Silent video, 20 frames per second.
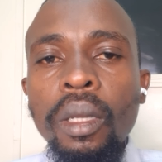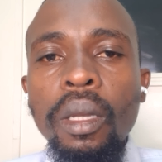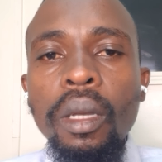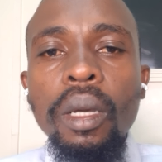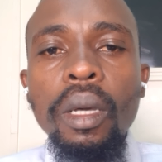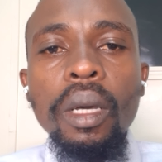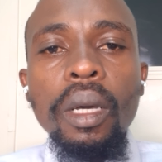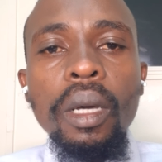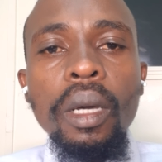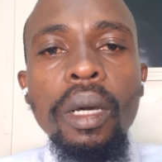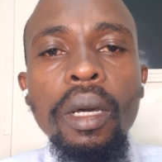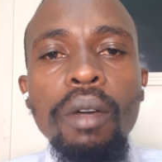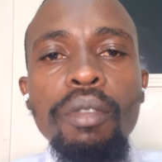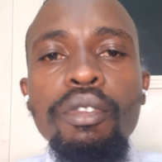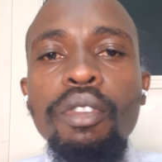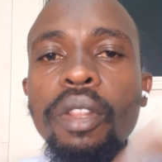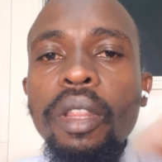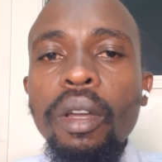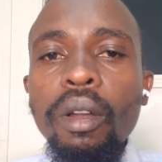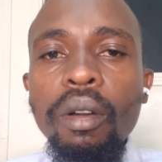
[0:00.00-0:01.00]

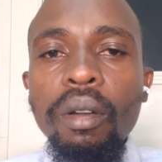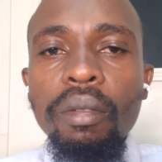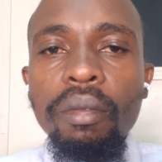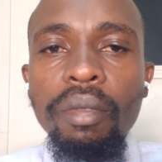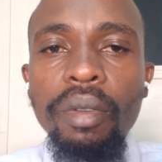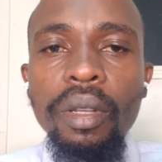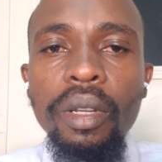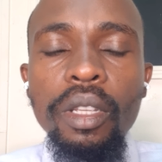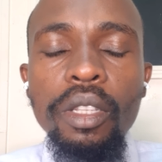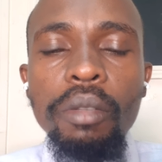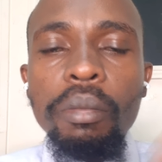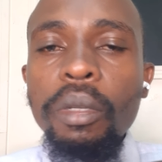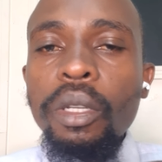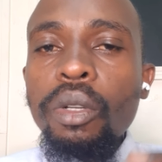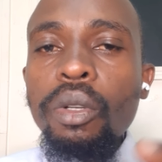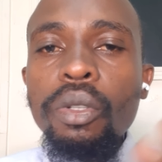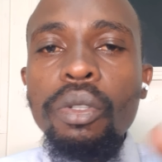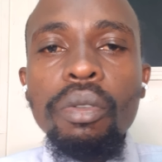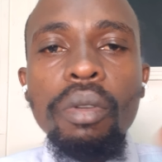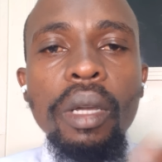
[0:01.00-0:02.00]
for the convenience,
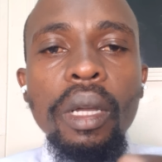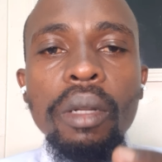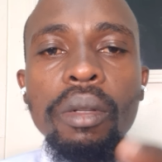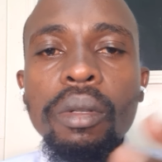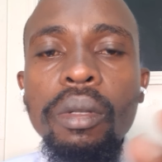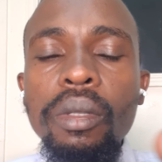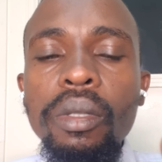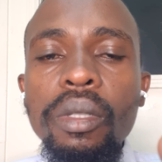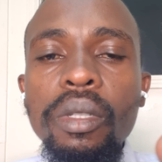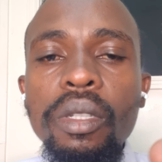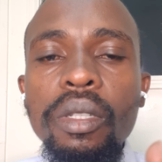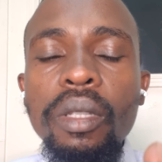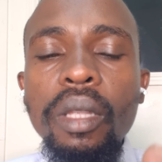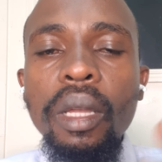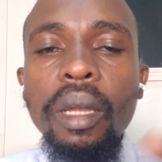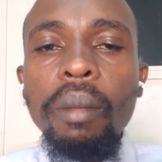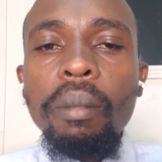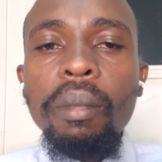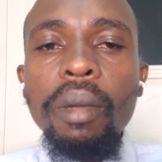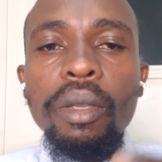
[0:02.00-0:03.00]
because you cannot
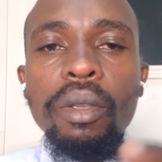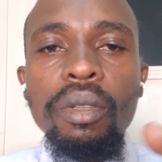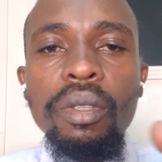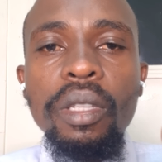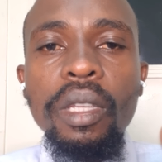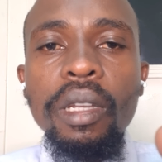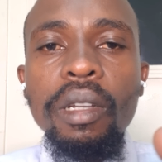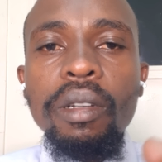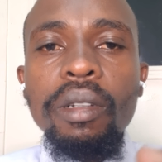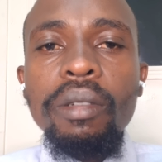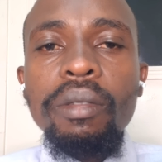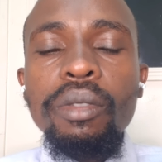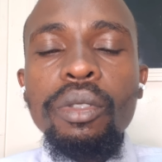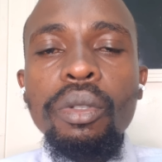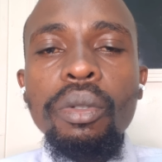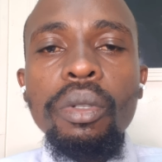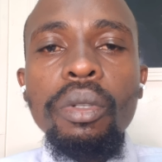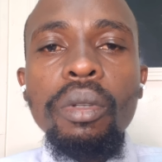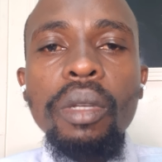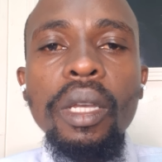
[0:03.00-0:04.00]
register by yourself. So
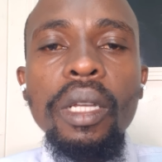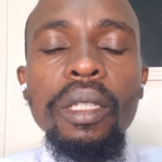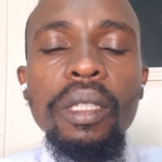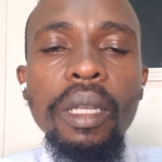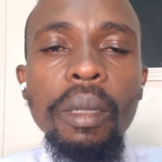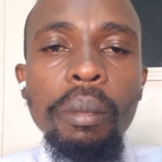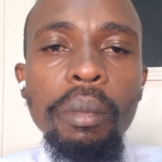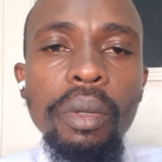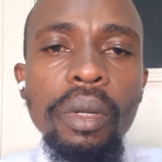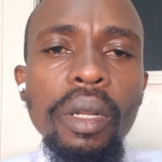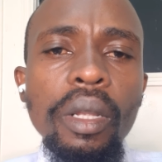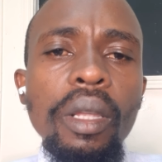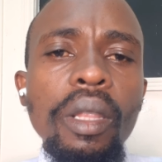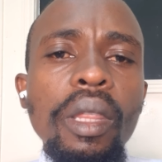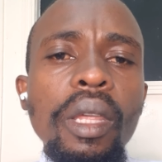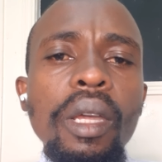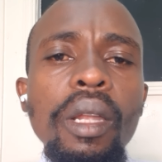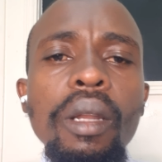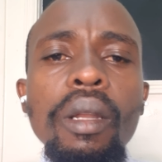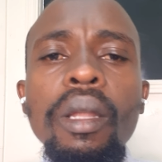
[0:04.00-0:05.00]
you get somebody,
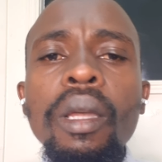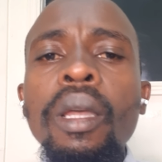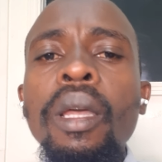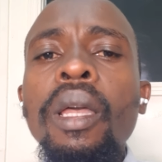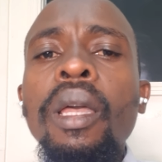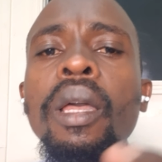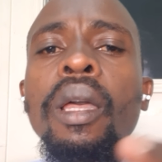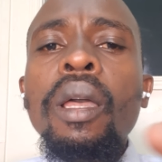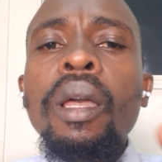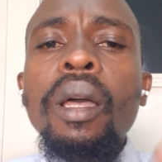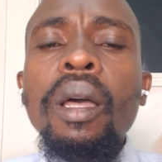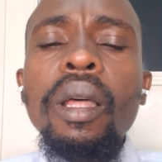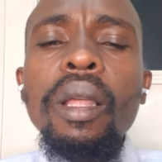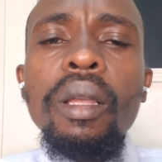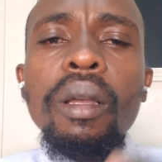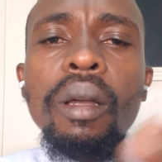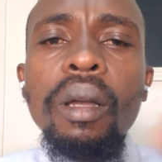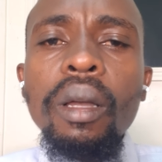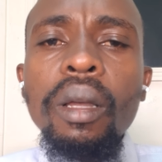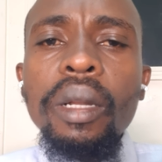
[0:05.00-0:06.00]
then
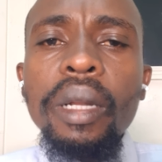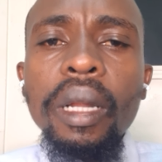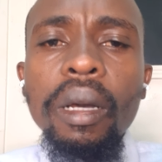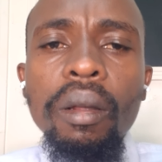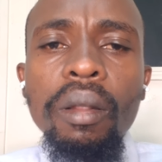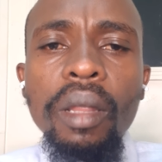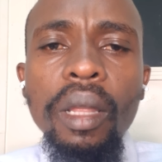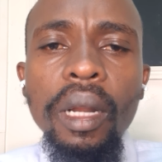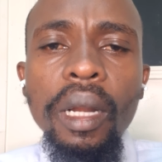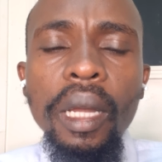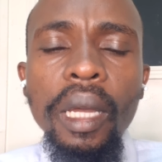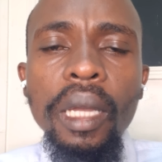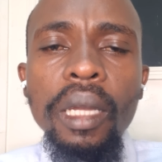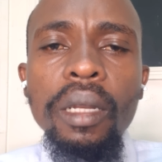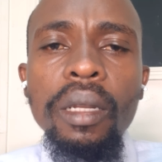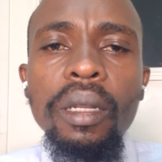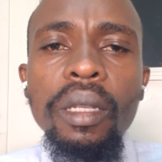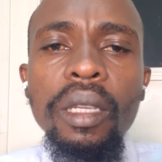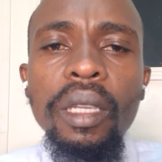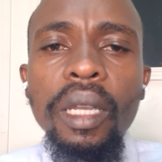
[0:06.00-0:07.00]
down the
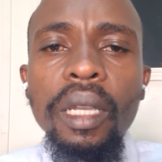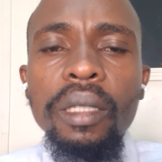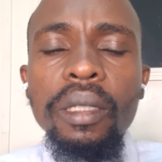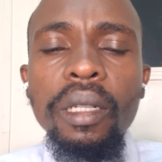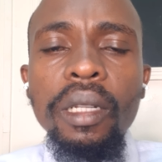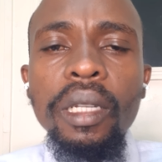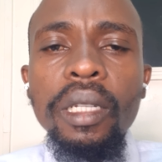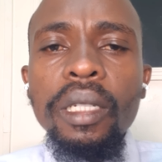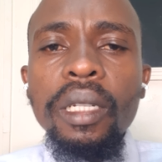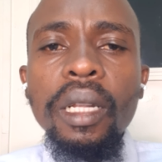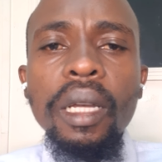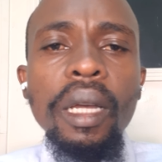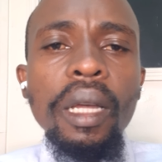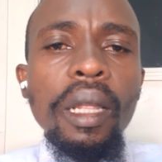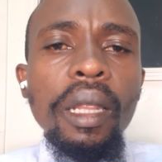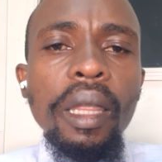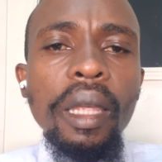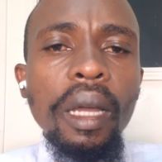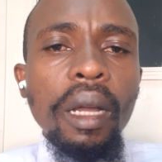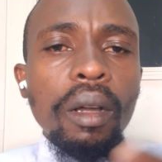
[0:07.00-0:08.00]
line, years later,
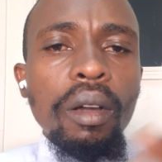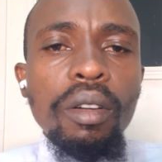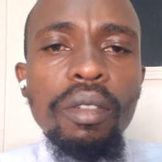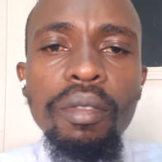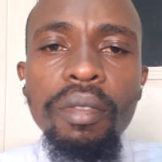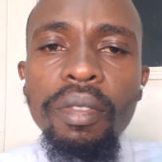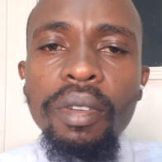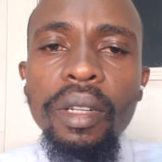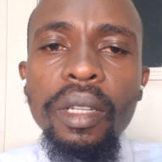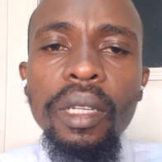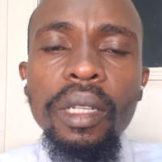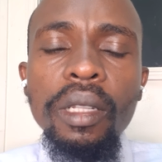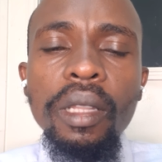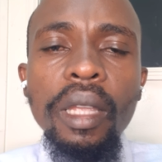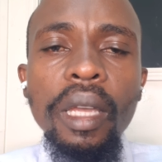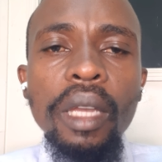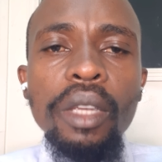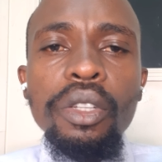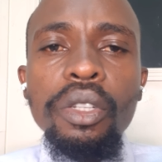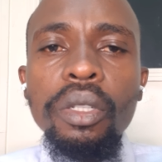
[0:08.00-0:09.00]
there are conflicts, there
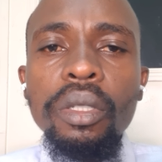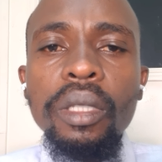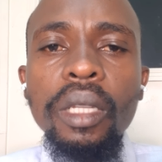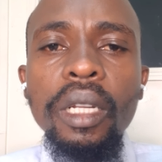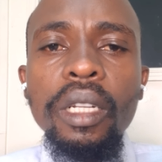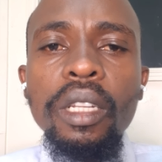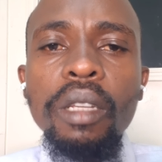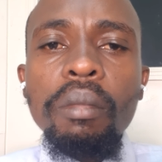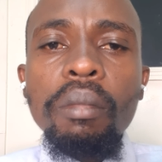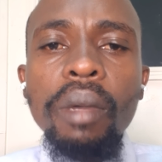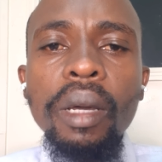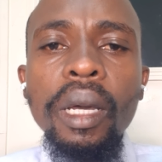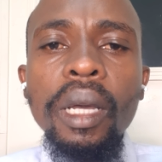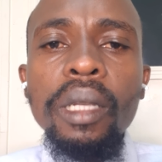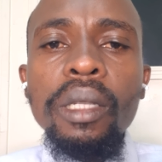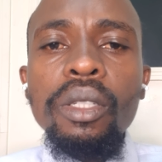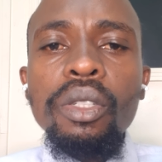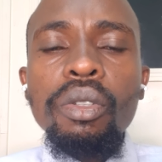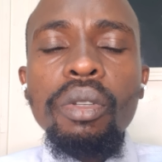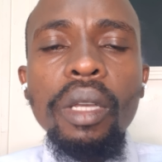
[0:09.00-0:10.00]
are issues that
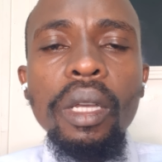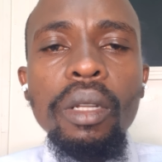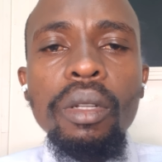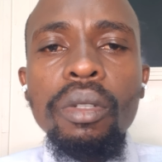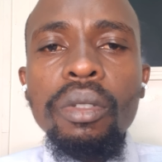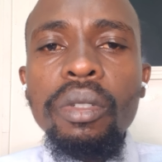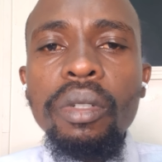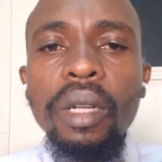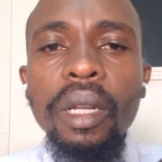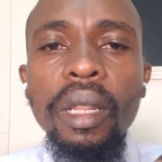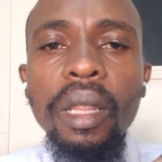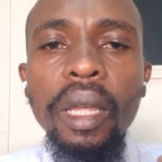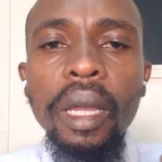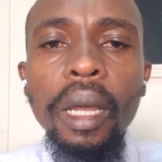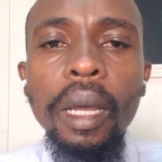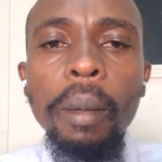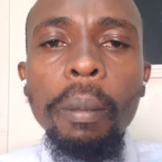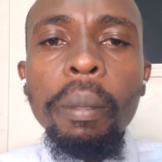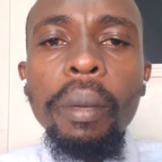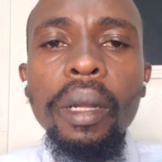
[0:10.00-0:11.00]
emerge, you cannot run the
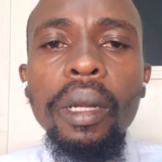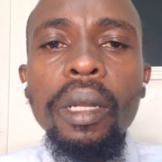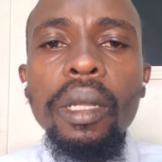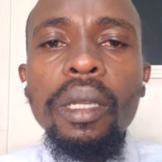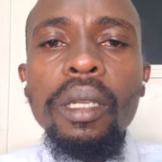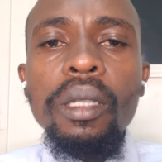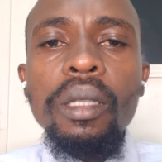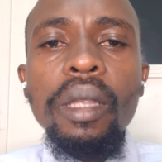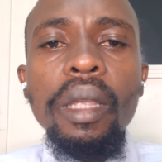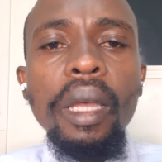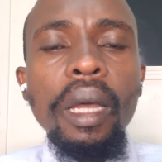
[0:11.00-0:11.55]
companies,